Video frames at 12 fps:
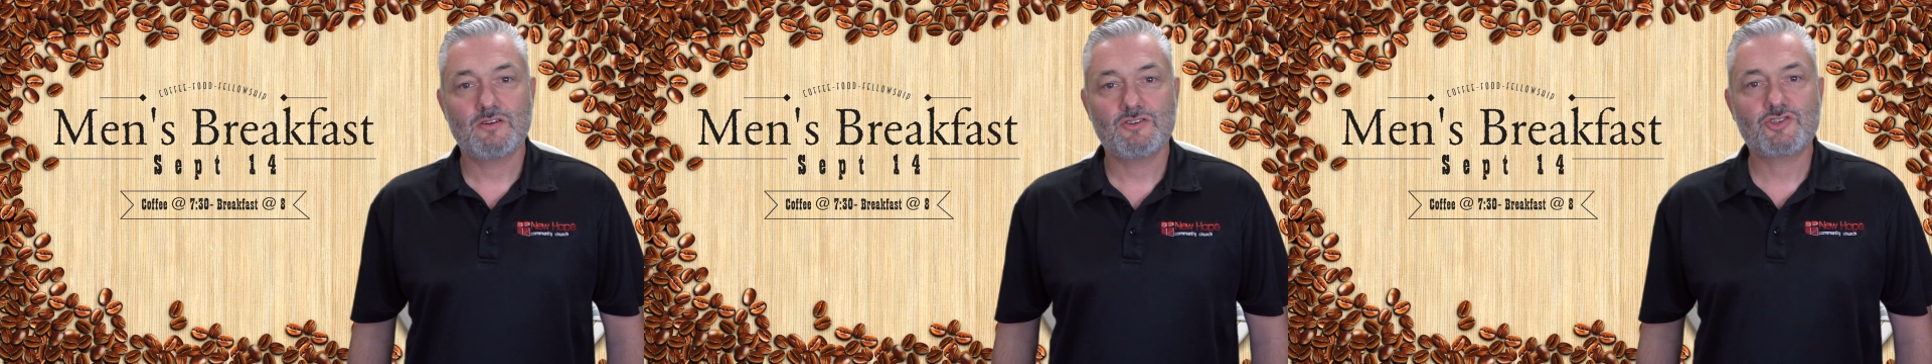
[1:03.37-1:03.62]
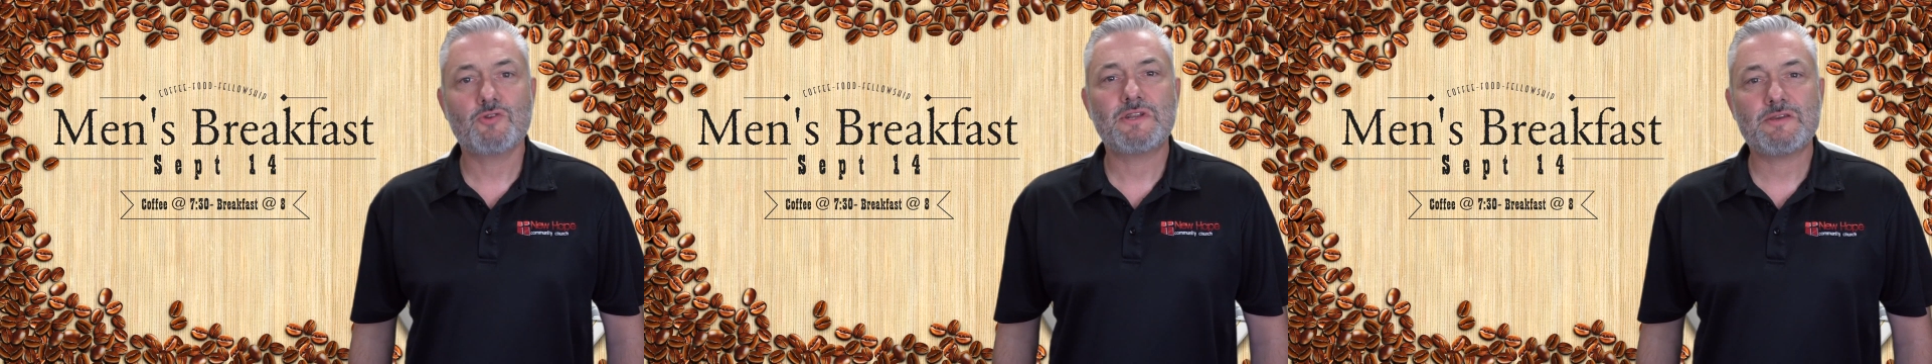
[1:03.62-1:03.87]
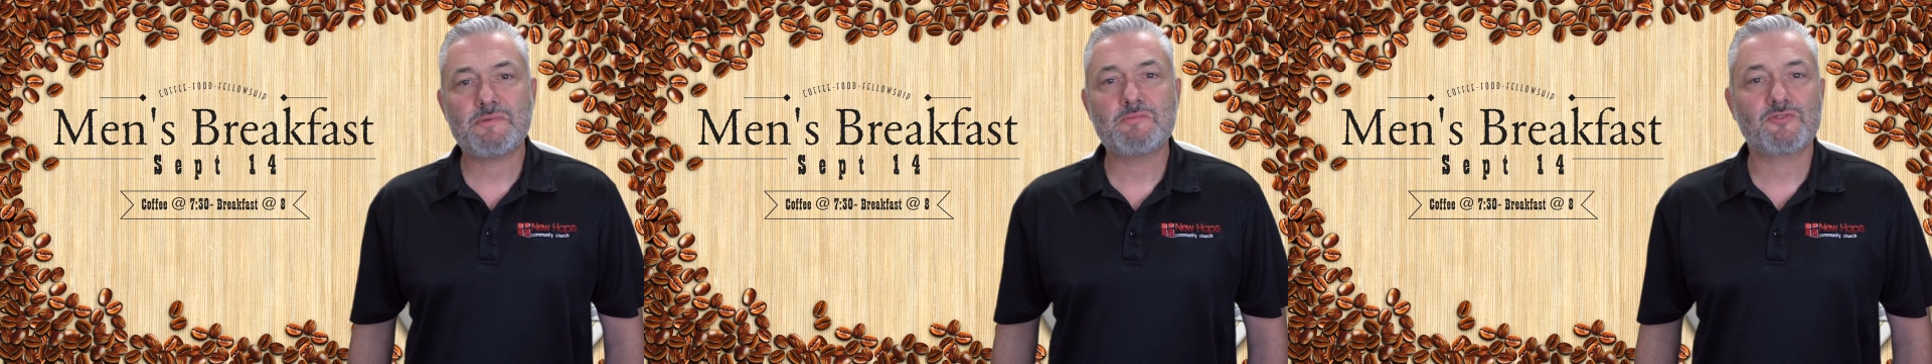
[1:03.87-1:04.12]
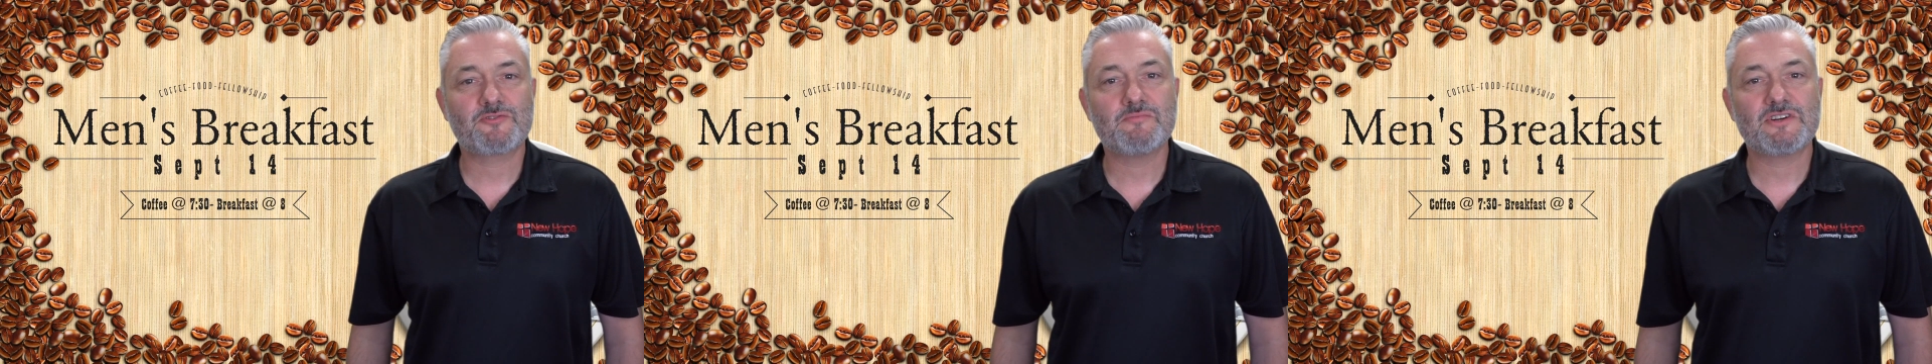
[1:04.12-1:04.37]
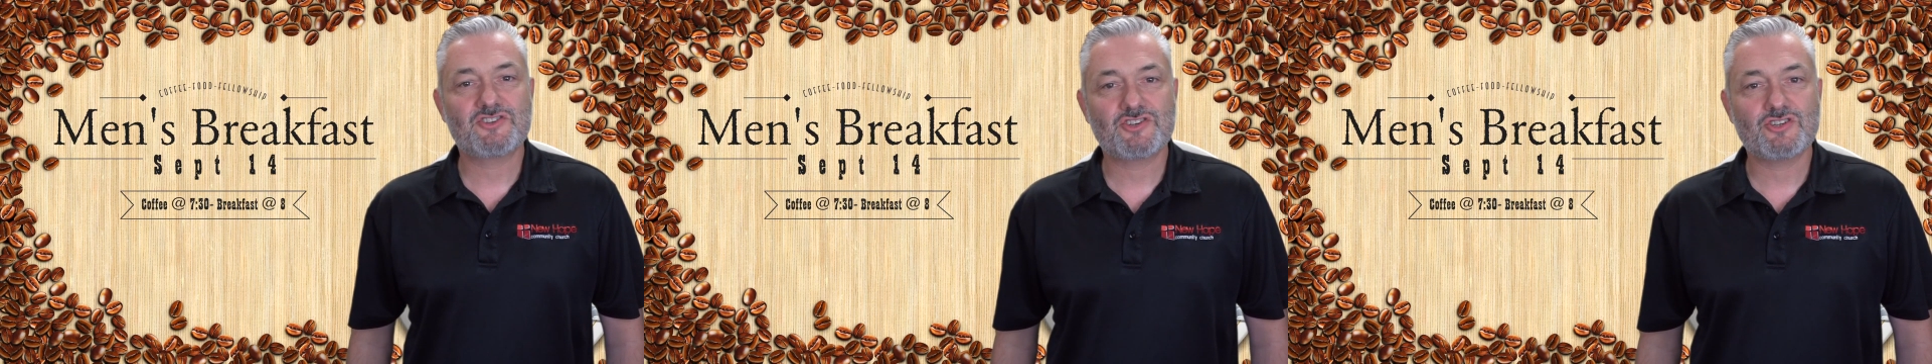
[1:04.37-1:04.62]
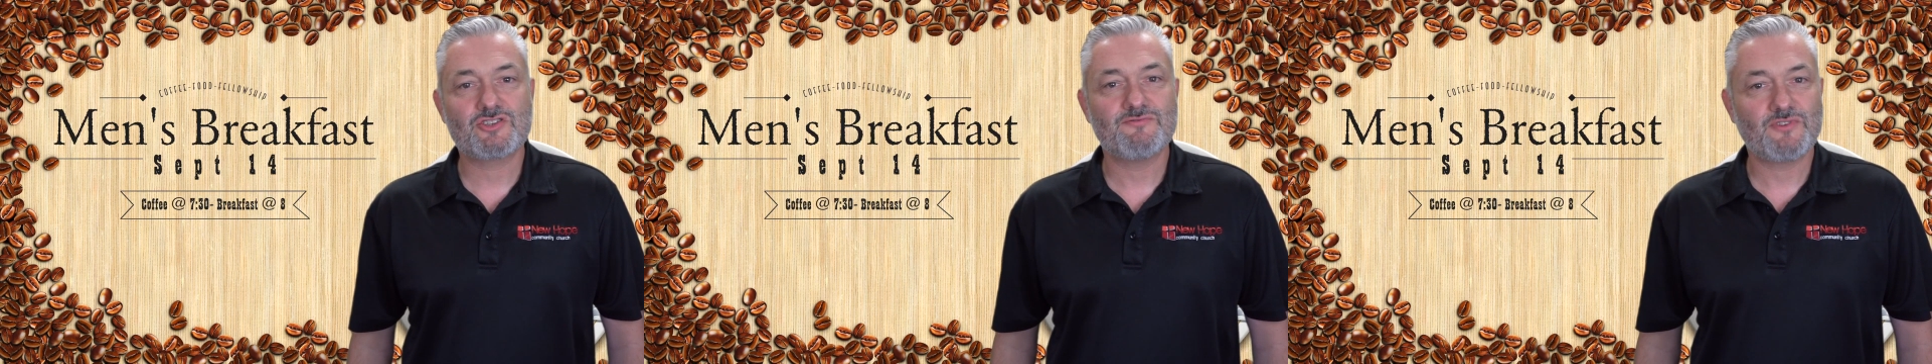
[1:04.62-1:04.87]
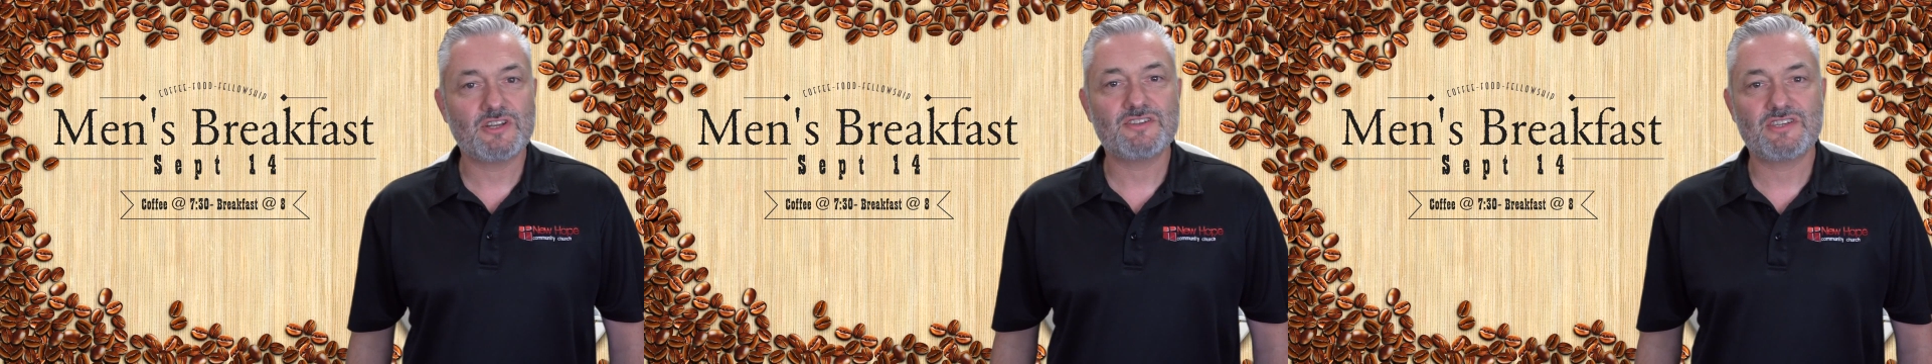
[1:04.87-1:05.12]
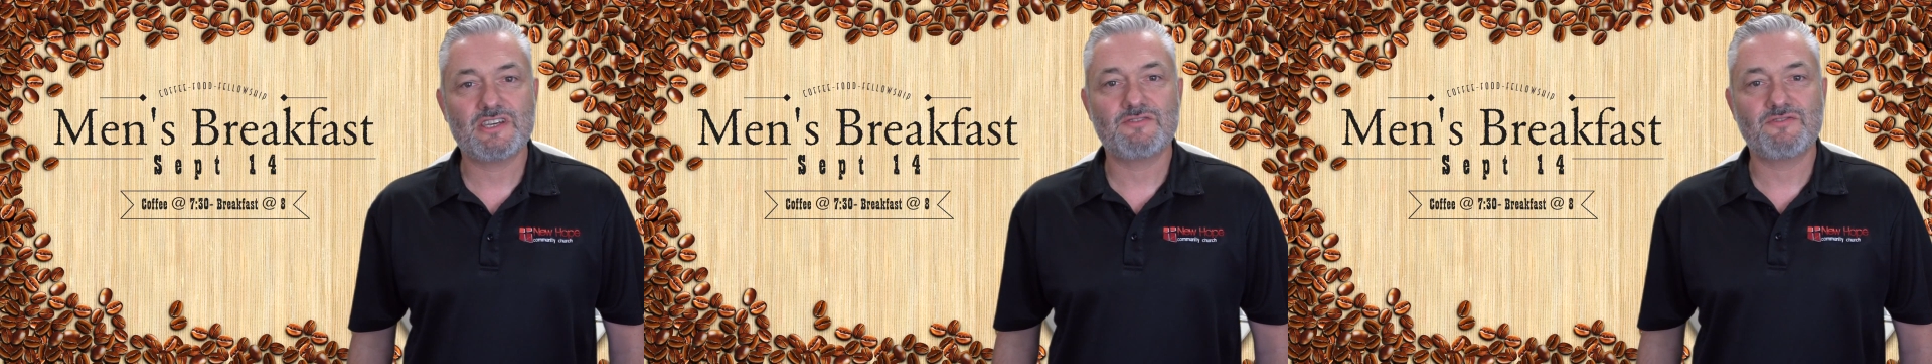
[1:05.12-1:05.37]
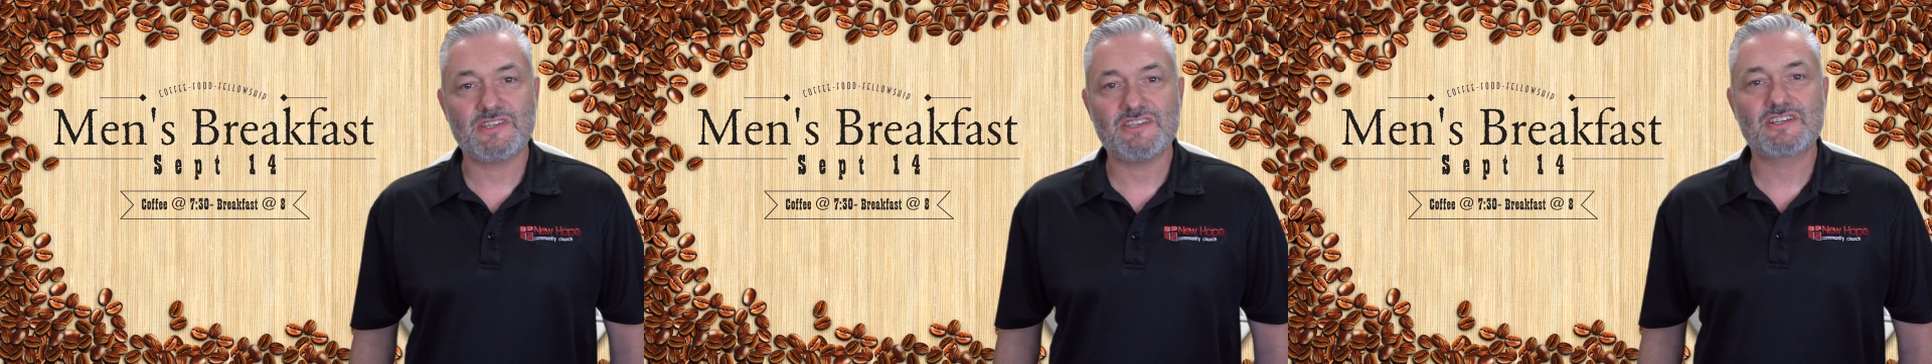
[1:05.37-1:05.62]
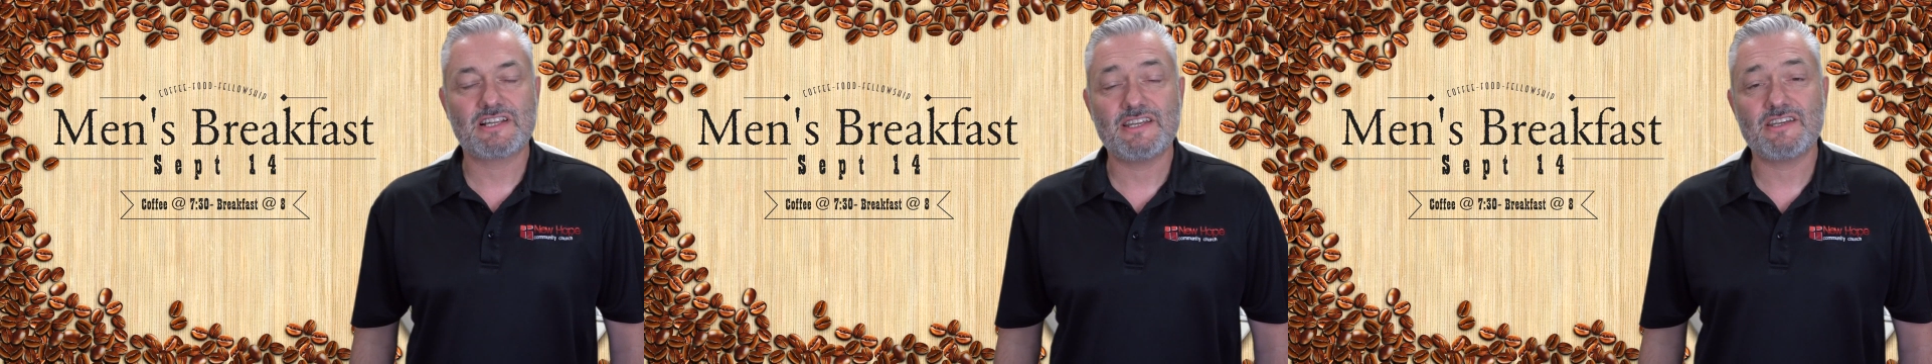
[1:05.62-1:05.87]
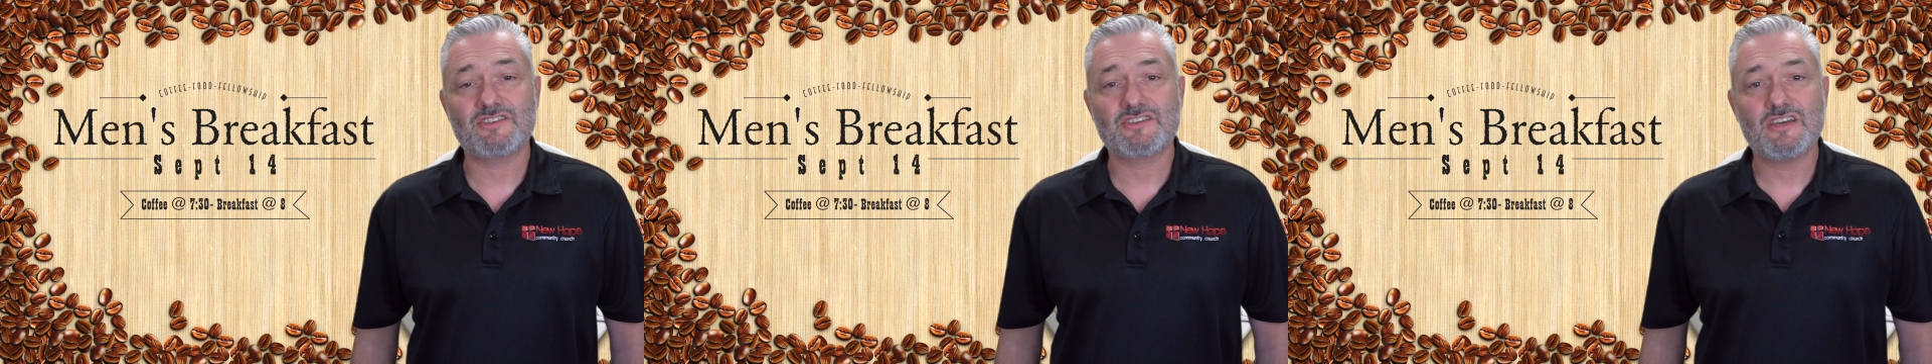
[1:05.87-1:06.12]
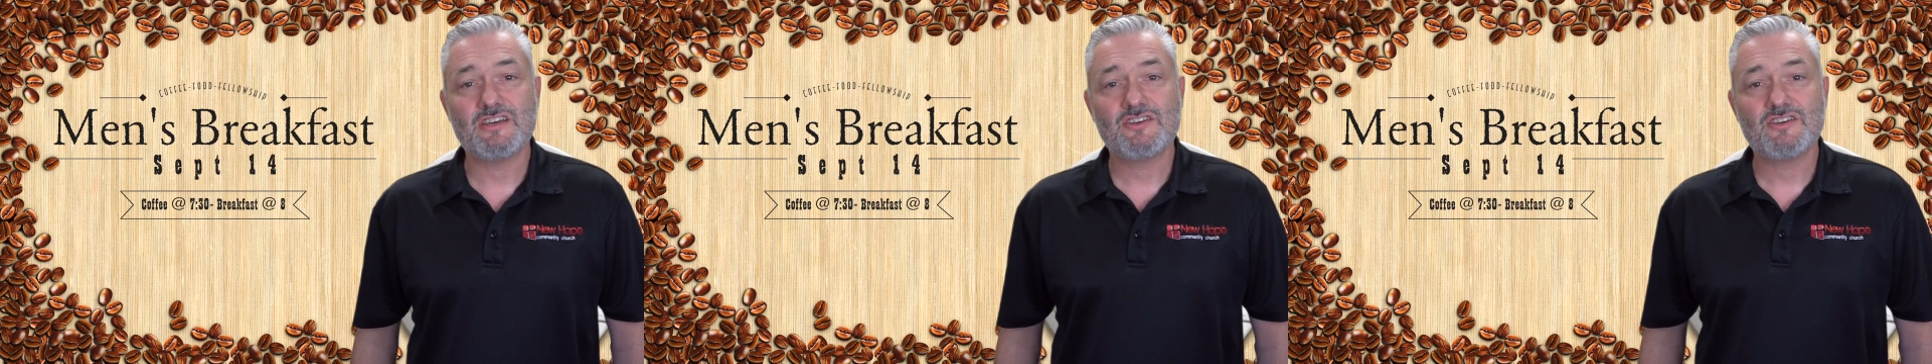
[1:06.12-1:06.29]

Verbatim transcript: So many people from our church have volunteered for these clinics,